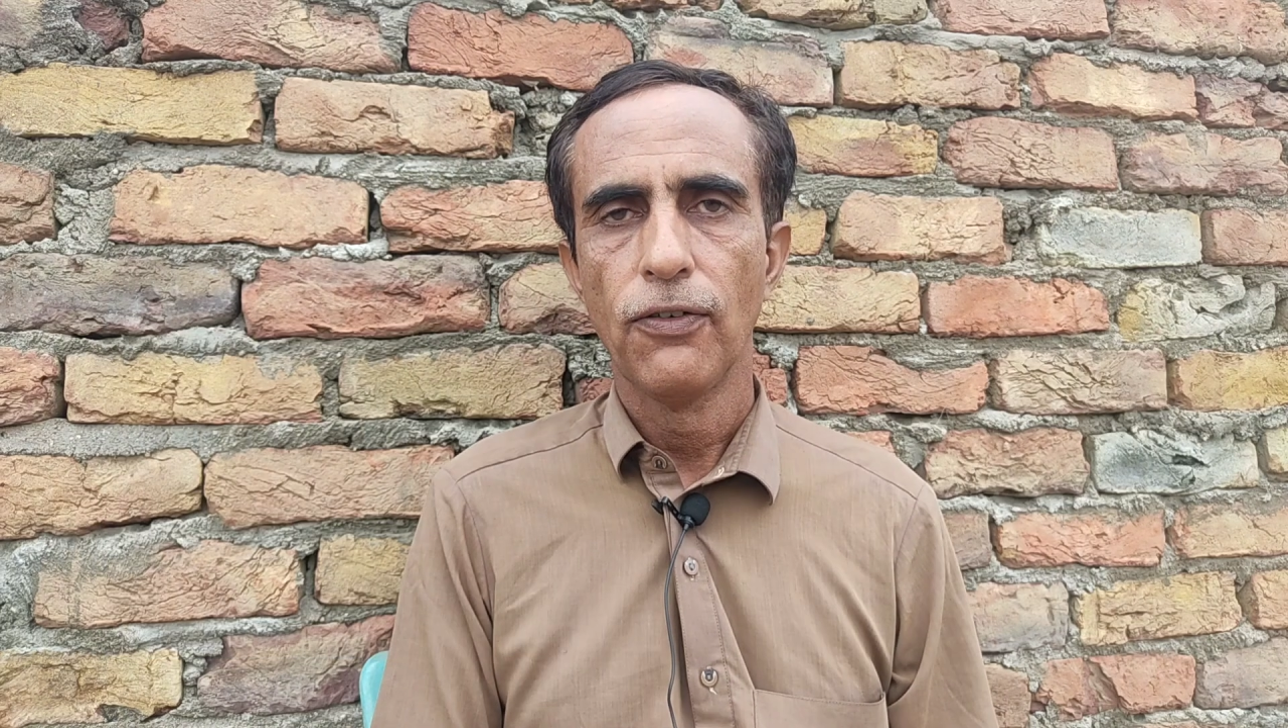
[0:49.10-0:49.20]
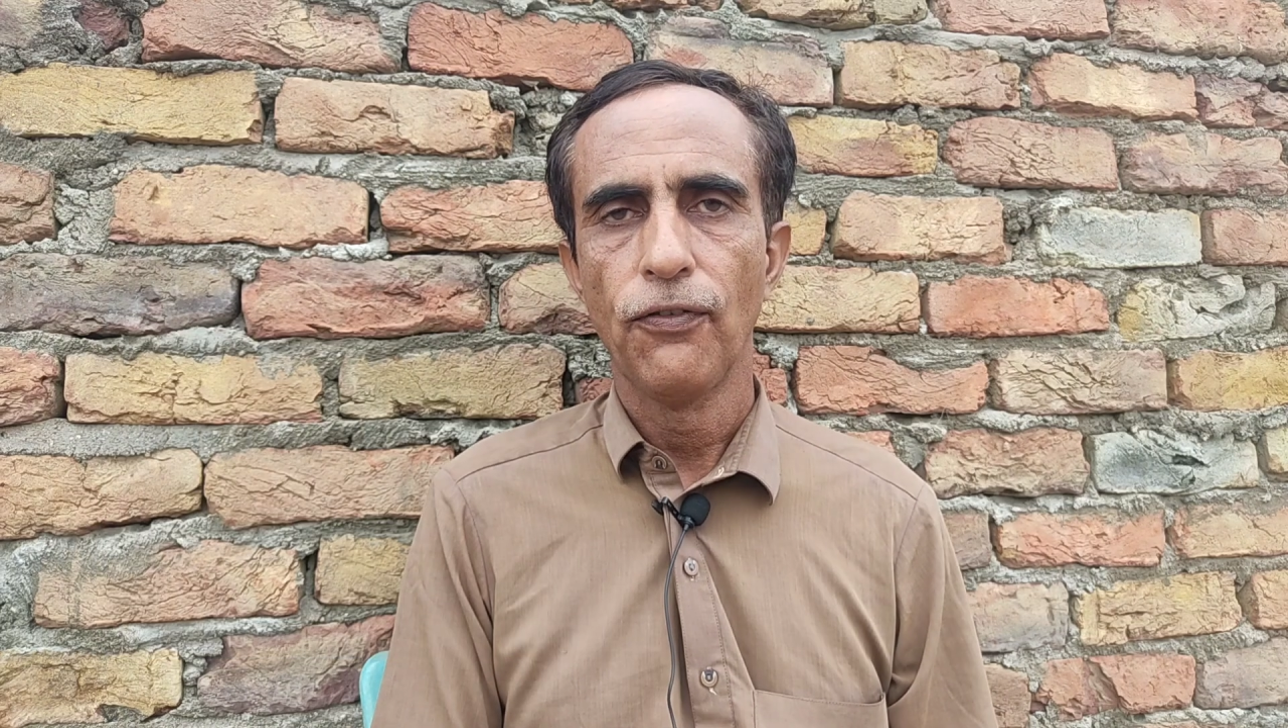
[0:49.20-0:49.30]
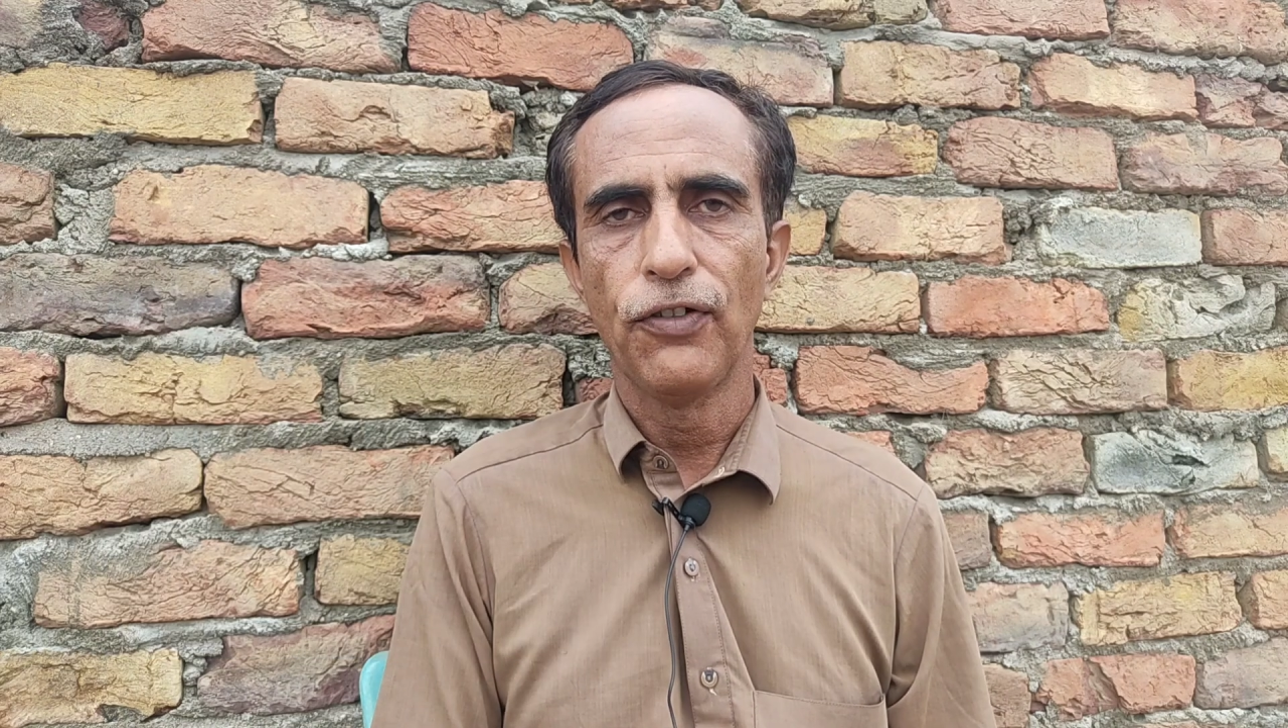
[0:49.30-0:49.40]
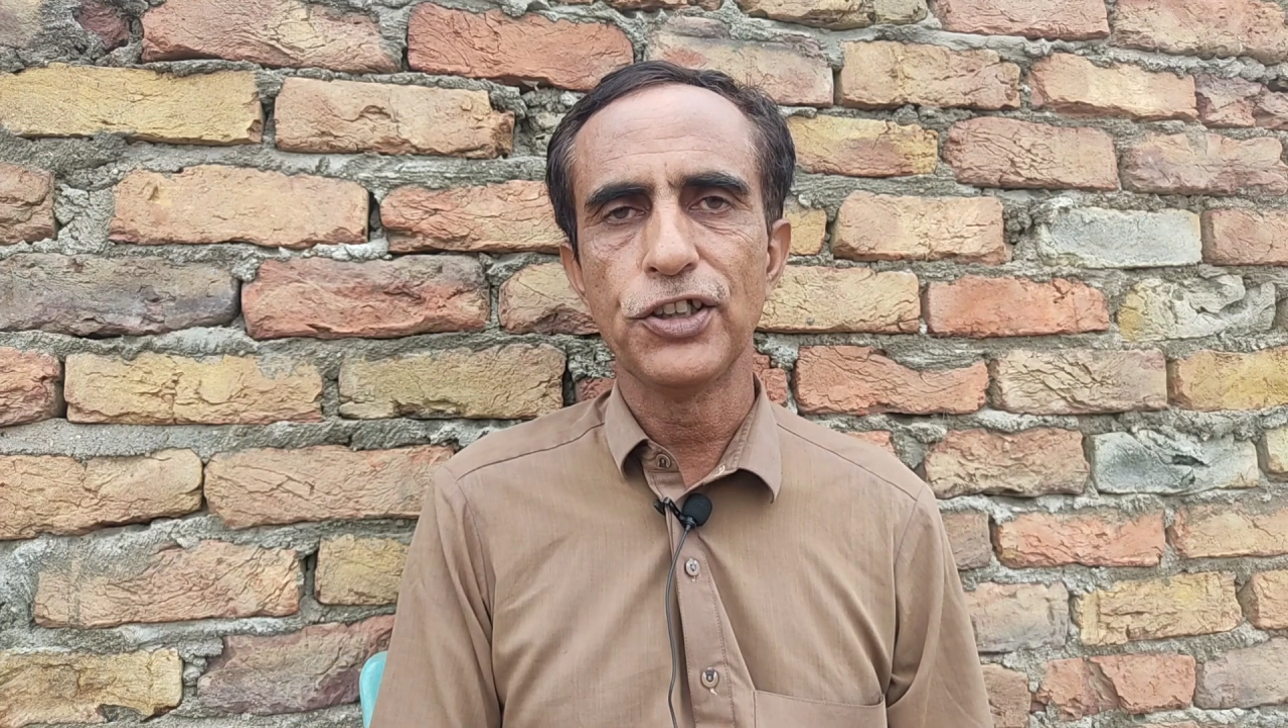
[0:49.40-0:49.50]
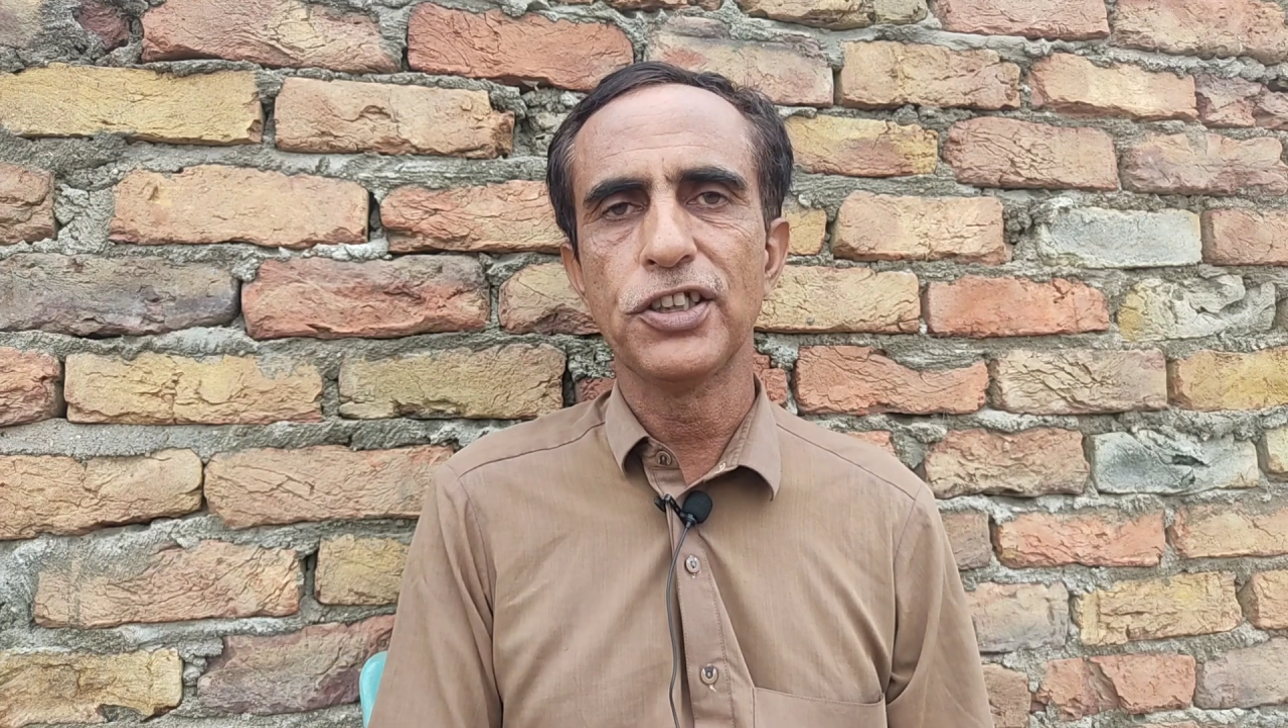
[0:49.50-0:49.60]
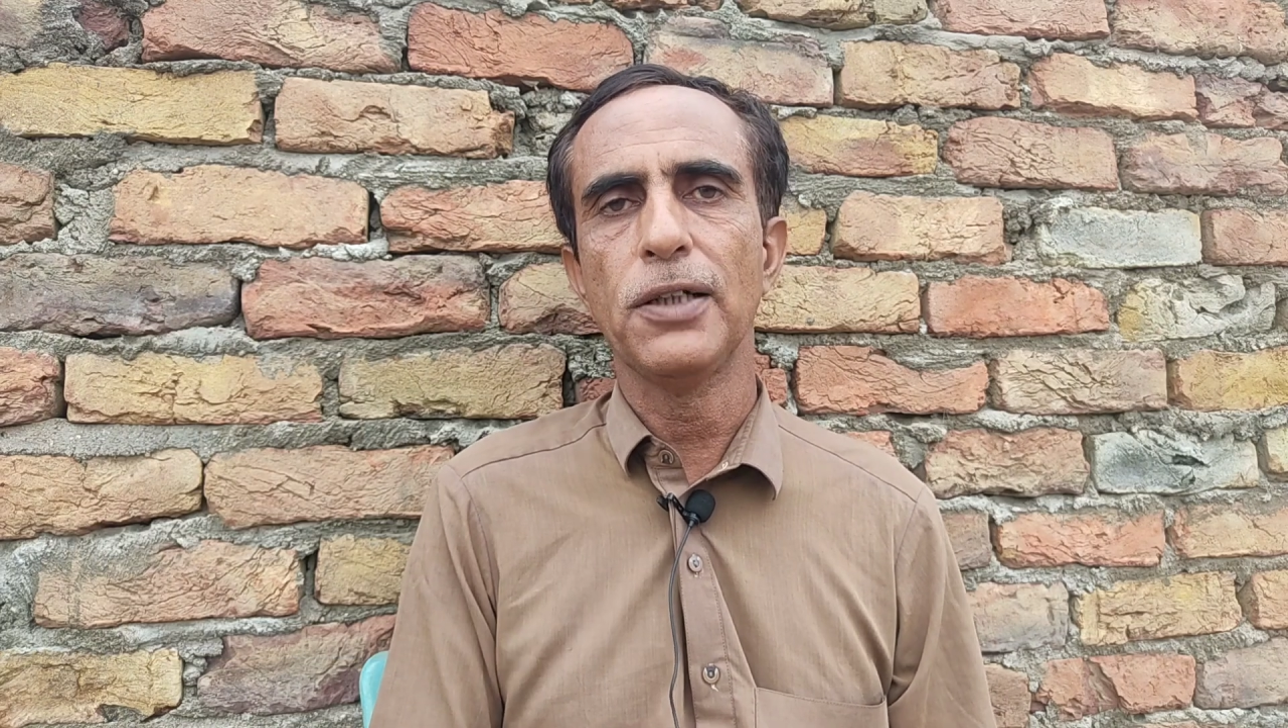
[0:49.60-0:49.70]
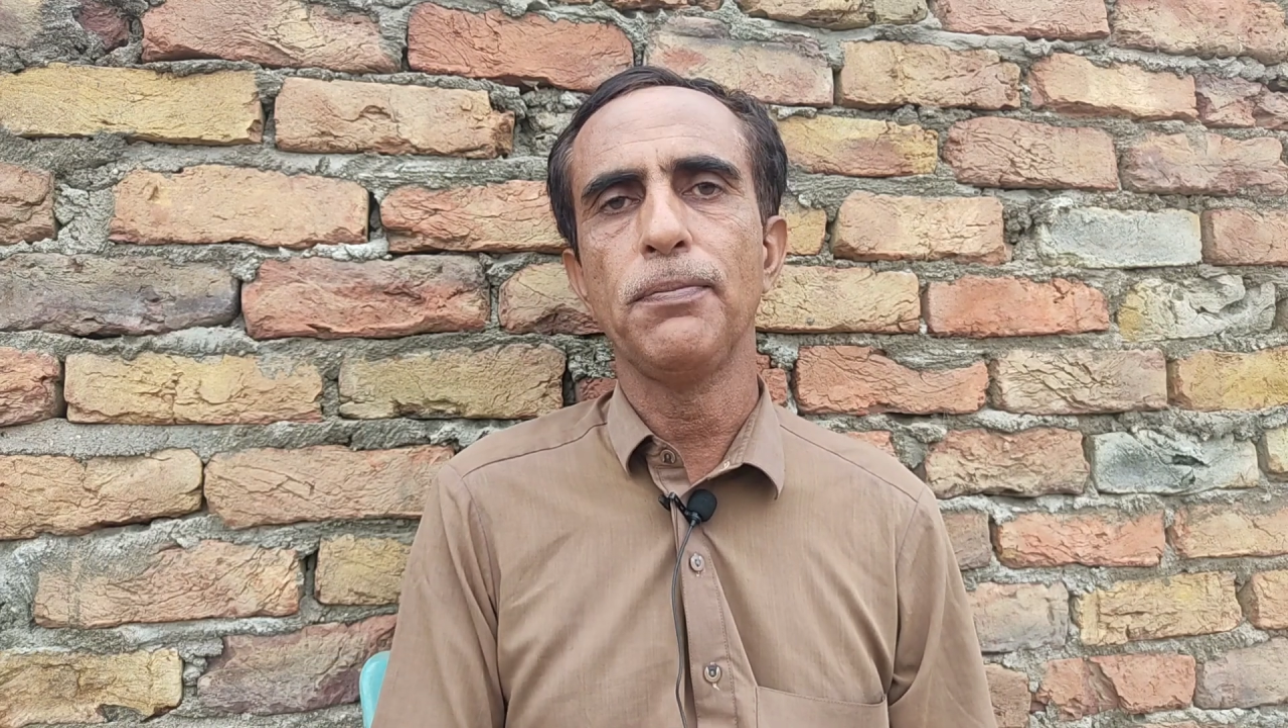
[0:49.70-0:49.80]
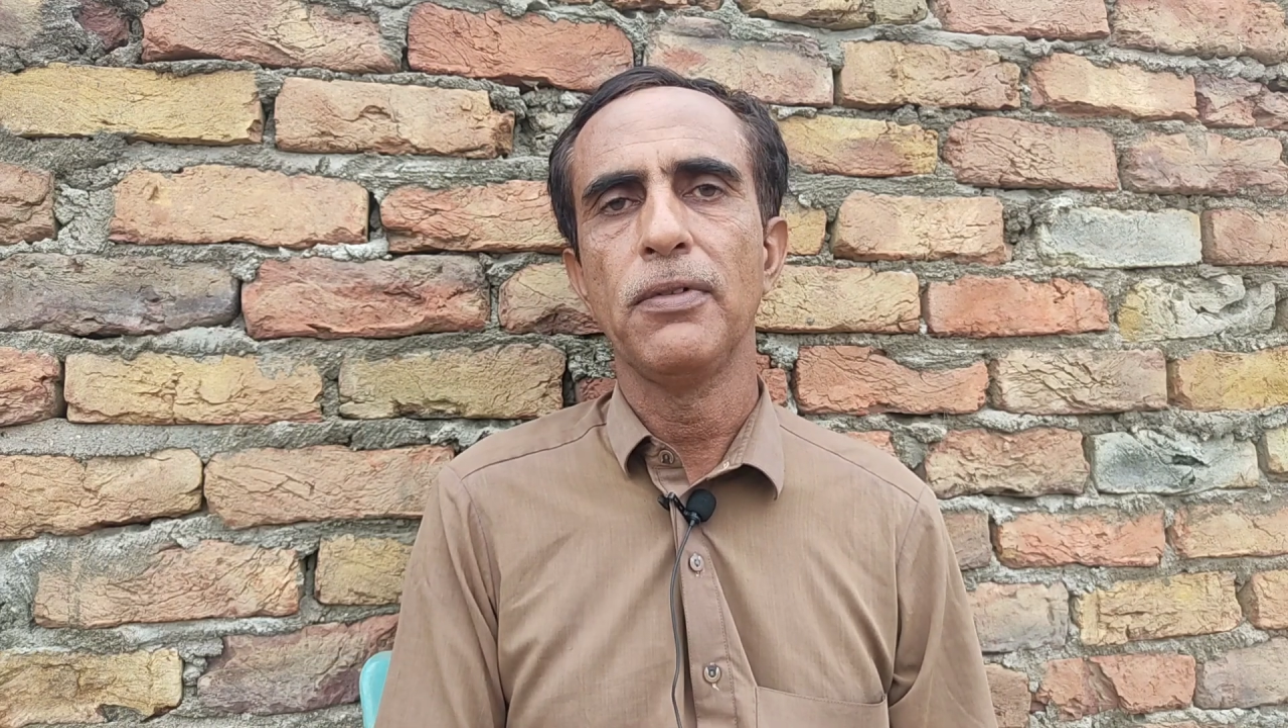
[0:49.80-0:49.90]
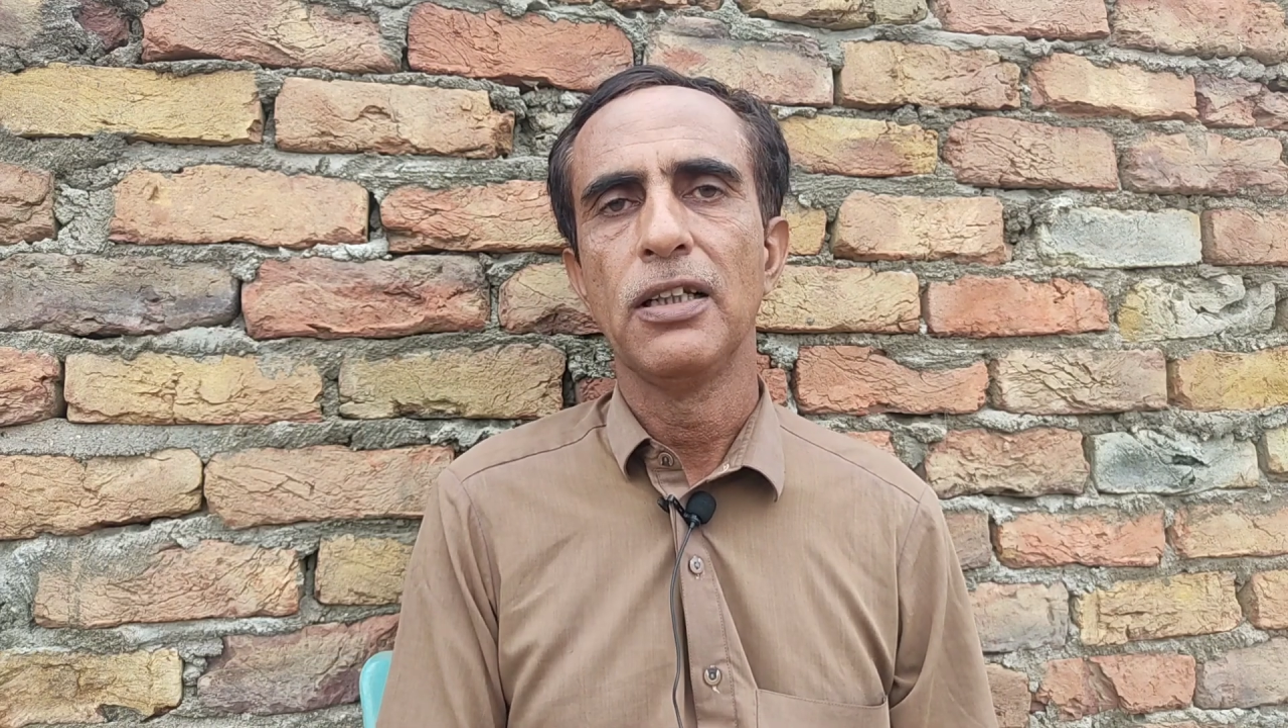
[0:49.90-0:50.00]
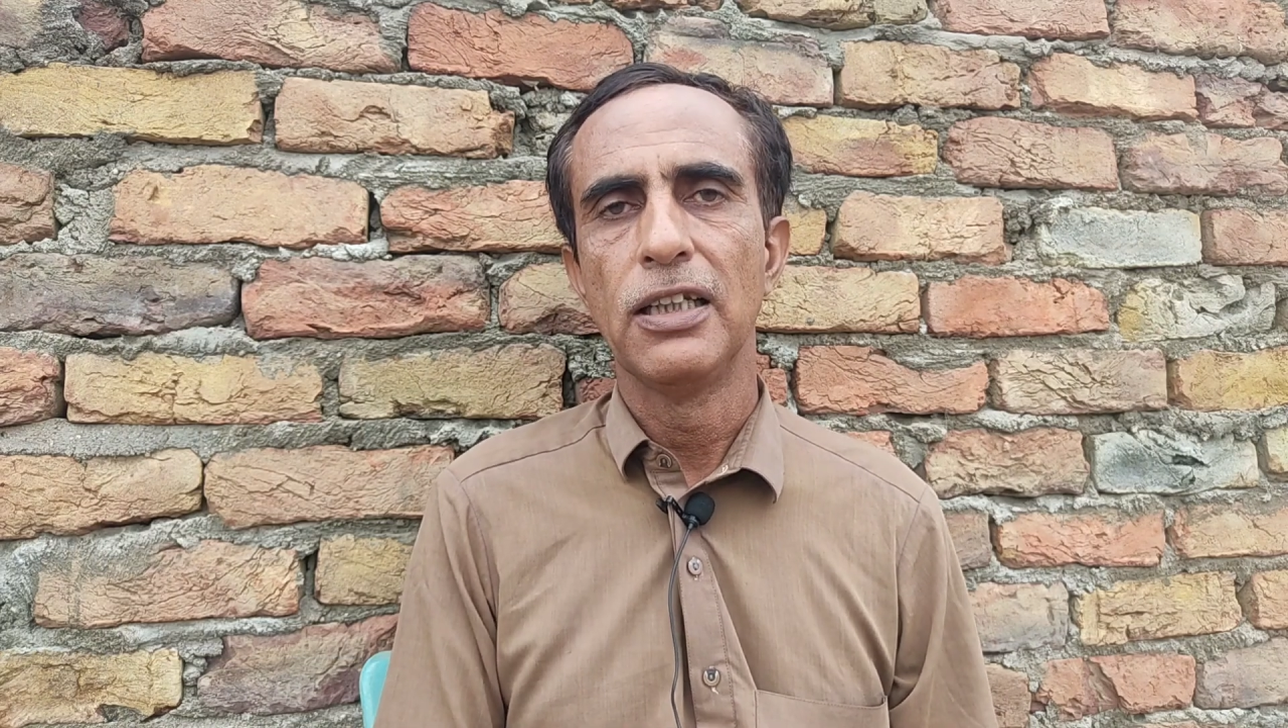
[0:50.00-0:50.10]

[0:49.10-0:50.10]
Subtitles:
First up,